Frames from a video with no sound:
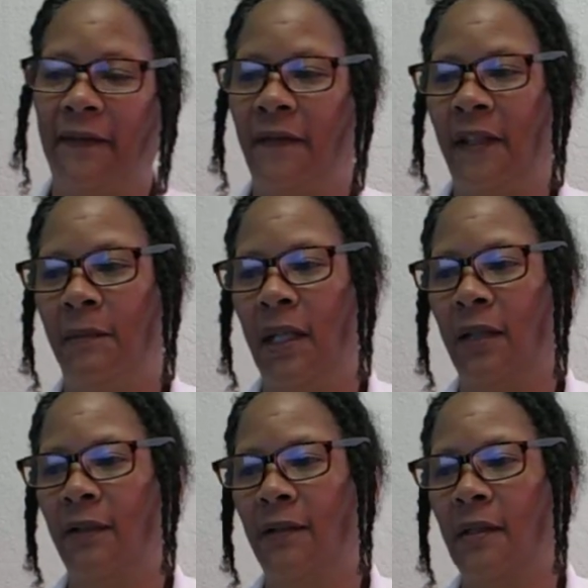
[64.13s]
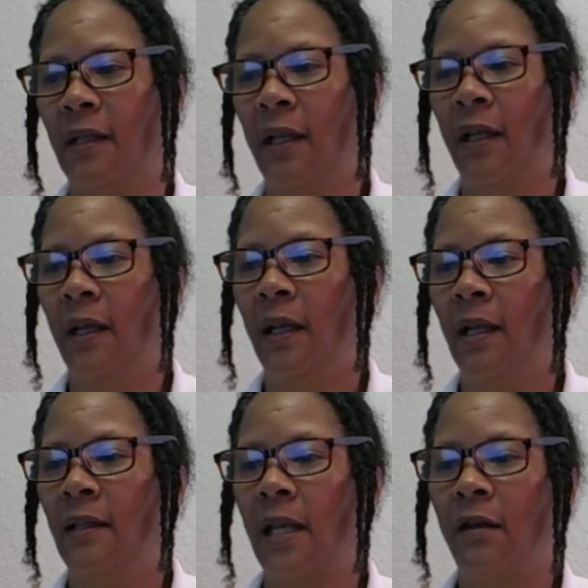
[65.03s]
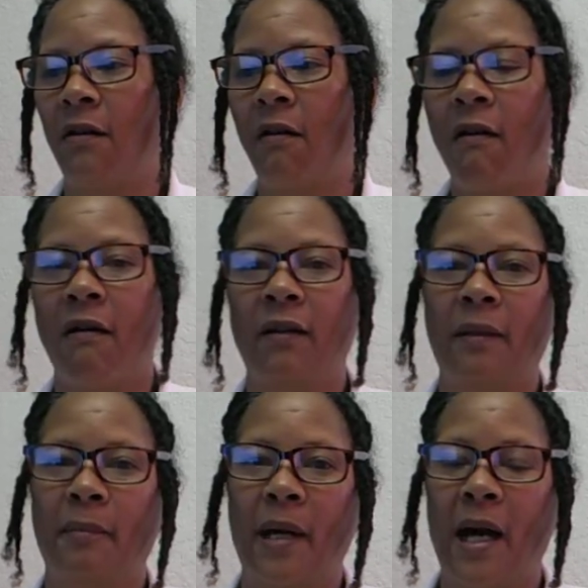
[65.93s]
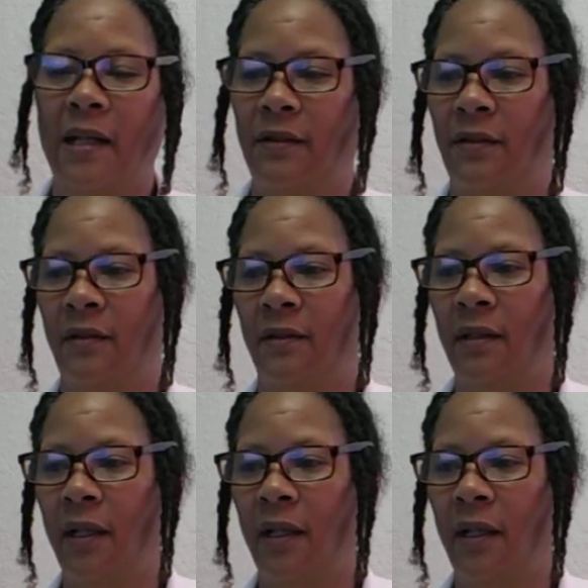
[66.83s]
females. They are all impostors,